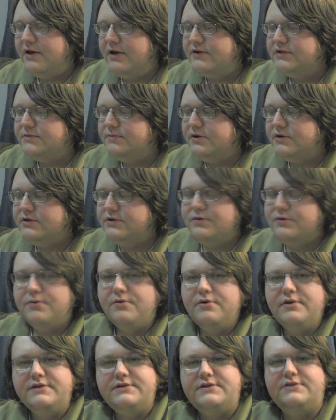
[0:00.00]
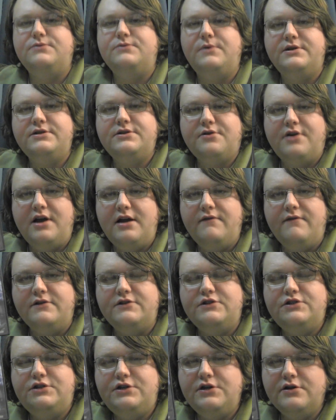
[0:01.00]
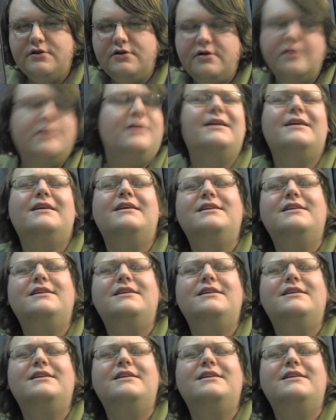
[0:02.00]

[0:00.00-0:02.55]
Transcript: used bookstore. This is Wes Craven's Chiller.